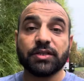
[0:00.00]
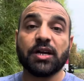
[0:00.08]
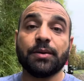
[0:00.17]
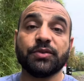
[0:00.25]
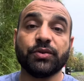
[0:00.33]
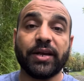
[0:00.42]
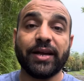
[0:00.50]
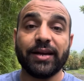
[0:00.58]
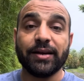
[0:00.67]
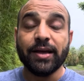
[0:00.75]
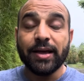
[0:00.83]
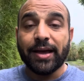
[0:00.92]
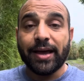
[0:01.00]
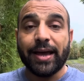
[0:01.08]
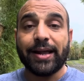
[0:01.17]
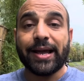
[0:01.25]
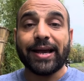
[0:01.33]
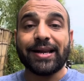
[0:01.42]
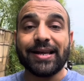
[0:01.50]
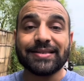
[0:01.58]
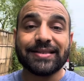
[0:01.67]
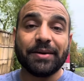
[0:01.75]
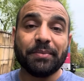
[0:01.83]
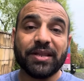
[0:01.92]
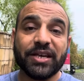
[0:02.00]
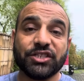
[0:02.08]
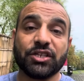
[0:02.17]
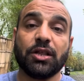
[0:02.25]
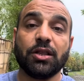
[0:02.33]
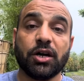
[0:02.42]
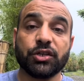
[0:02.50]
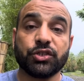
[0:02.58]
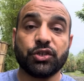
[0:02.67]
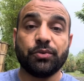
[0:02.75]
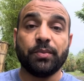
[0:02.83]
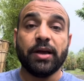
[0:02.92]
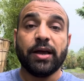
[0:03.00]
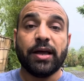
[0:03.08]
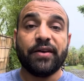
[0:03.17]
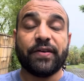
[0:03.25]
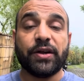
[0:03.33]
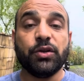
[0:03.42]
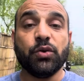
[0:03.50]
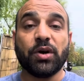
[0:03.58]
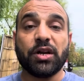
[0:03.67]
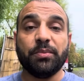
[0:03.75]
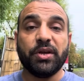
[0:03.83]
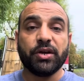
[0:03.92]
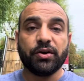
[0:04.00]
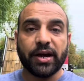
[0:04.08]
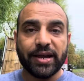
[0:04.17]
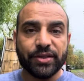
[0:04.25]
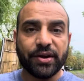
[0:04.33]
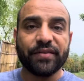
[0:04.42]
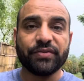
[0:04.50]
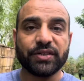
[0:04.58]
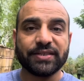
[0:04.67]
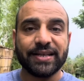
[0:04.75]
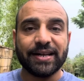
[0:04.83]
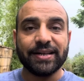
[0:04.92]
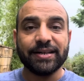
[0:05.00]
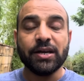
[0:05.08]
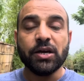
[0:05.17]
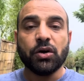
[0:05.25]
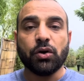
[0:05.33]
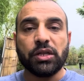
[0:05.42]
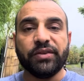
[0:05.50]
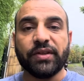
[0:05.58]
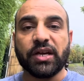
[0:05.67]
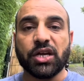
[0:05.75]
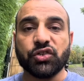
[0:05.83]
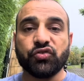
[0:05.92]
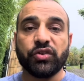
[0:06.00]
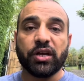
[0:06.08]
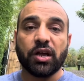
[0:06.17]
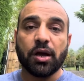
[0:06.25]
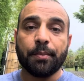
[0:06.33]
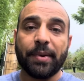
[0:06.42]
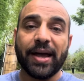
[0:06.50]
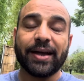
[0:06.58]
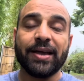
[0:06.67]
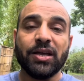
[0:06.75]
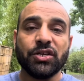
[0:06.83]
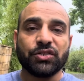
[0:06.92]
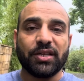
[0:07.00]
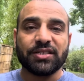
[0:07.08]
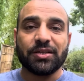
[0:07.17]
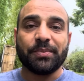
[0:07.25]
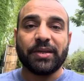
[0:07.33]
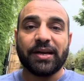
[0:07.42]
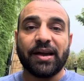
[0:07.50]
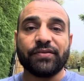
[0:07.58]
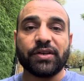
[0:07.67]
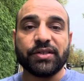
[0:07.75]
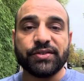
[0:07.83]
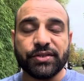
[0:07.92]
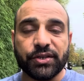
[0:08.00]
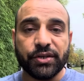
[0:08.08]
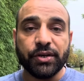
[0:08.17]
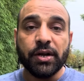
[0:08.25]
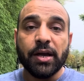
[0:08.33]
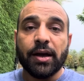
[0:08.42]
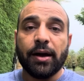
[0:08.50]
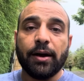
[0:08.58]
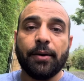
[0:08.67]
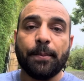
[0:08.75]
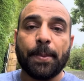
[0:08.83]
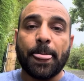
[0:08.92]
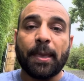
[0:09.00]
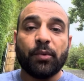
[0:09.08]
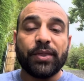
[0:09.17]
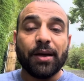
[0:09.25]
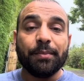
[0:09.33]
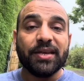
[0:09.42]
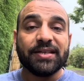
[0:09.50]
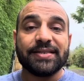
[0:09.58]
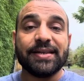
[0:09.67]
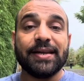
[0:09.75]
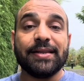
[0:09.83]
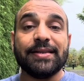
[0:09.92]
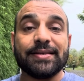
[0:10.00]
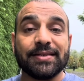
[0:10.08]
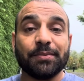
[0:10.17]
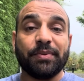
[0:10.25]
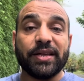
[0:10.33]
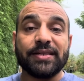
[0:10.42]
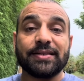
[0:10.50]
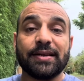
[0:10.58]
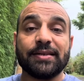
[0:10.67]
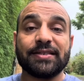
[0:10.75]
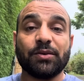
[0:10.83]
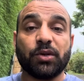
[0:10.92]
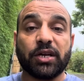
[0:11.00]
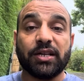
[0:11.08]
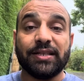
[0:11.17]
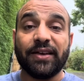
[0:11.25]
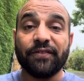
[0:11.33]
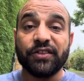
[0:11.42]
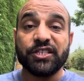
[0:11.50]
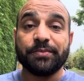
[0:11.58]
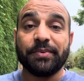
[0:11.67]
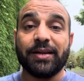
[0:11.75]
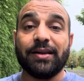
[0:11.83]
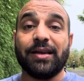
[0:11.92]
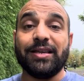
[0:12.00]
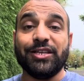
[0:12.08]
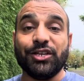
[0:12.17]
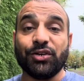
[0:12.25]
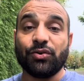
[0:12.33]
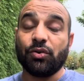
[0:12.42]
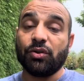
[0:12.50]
to come to an end and I cannot stay in Malaysia long term. If I do want to be here, I either have to extend it or leave the country and come back. So that's something I have to consider. With that being said, this is a place that someone can definitely spend a year or